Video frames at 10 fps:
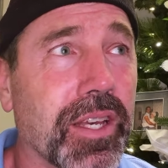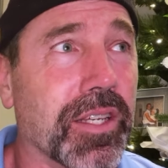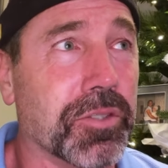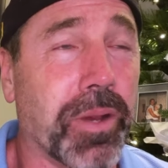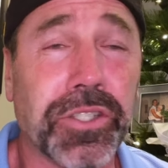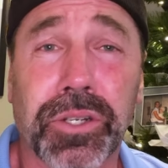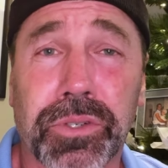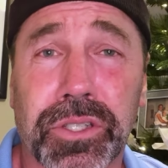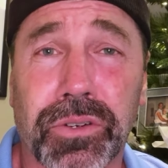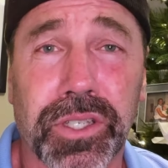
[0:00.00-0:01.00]
Especially
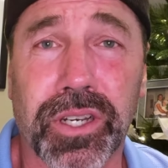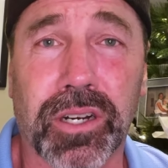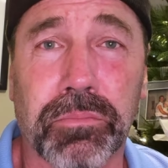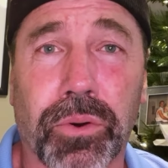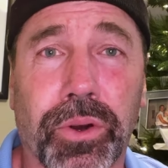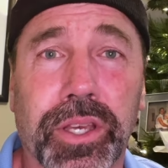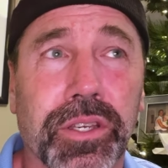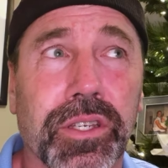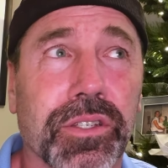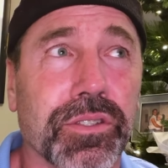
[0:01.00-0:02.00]
when you're a young boy,
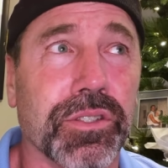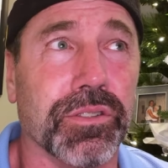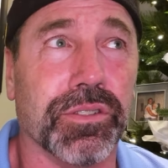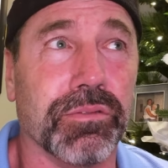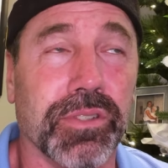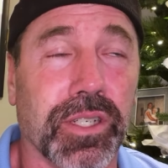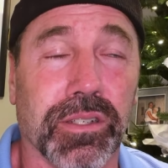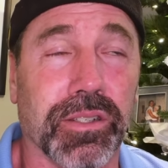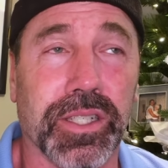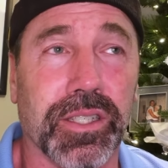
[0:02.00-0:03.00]
you
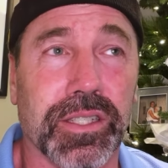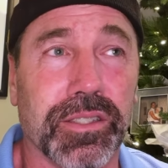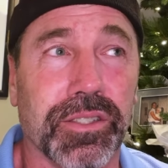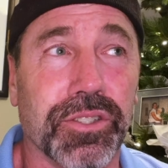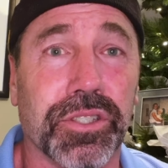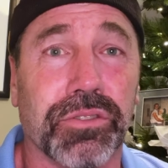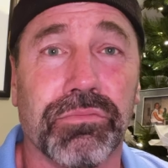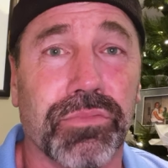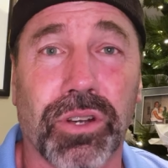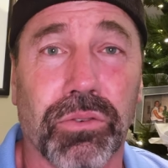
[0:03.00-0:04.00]
just
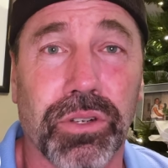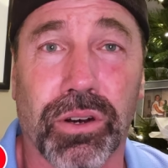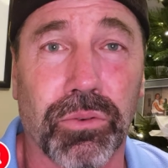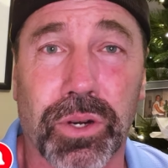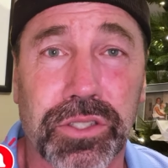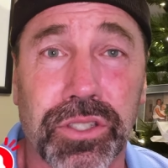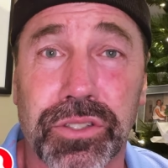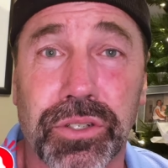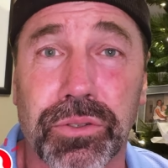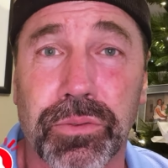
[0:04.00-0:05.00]
don't know what to
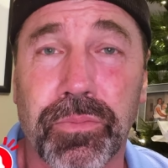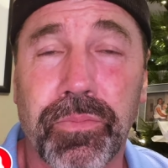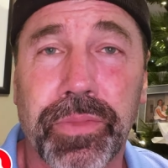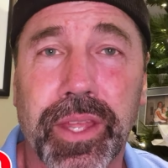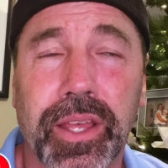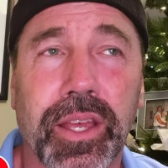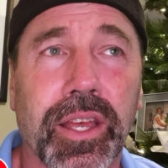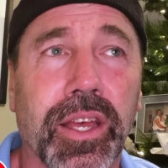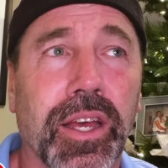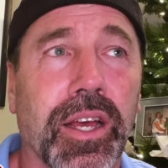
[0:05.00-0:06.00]
do.
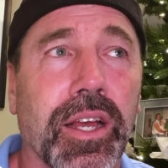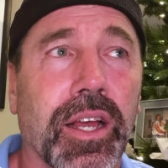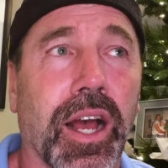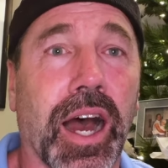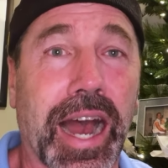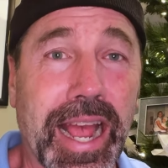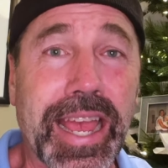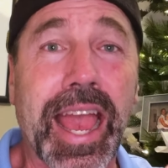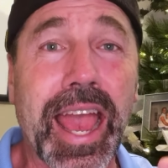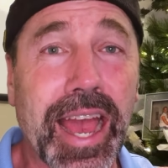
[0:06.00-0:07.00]
I
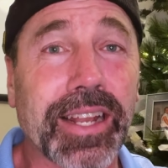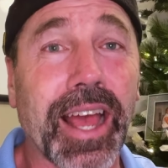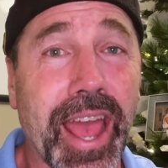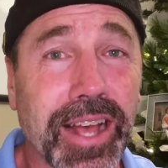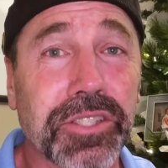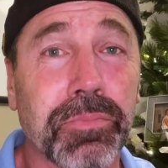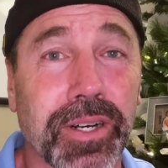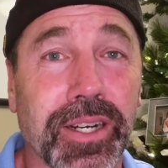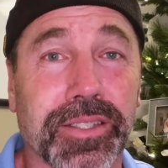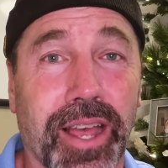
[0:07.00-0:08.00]
had
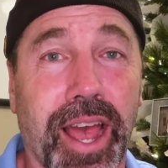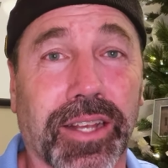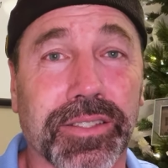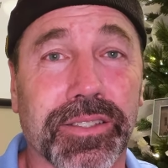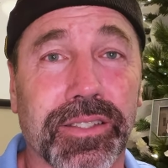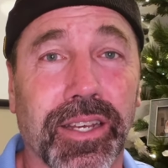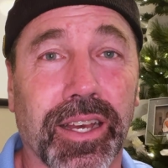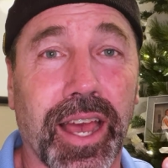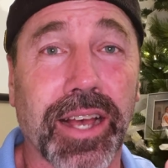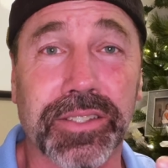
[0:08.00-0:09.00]
asthma attacks
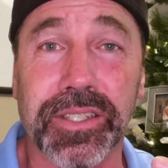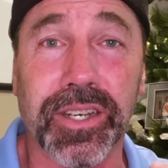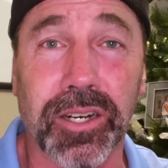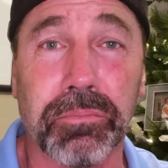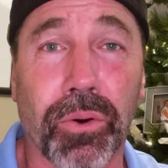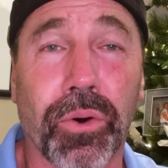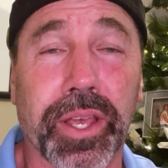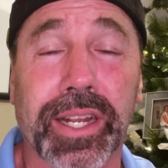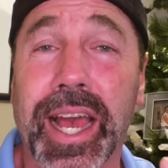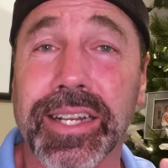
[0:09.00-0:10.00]
as a young
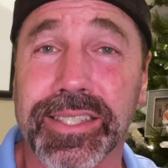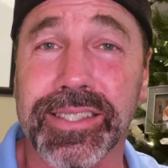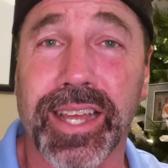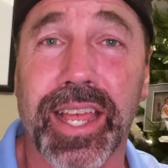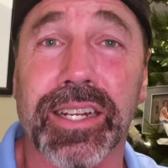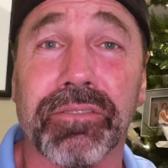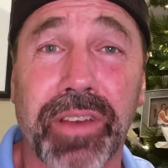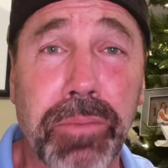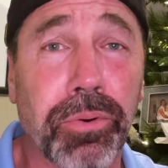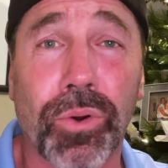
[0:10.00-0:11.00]
boy and had to stay in a
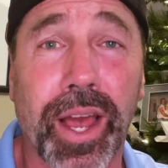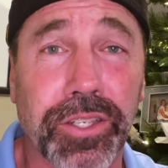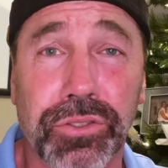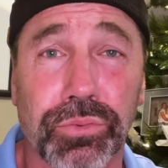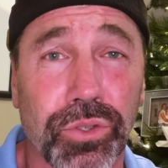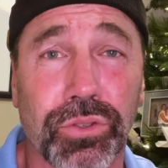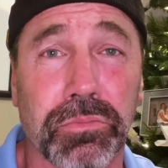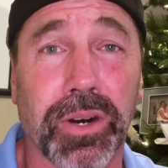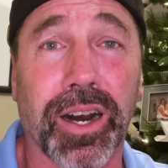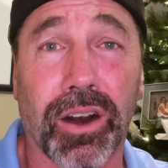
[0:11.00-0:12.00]
vaporized
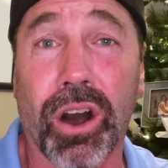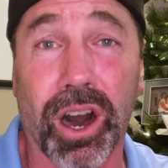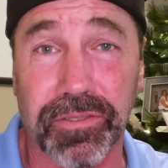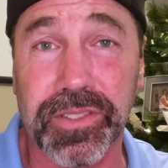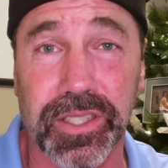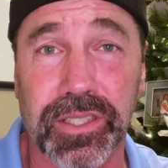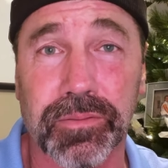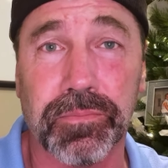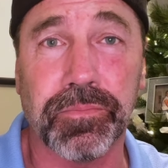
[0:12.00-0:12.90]
room often.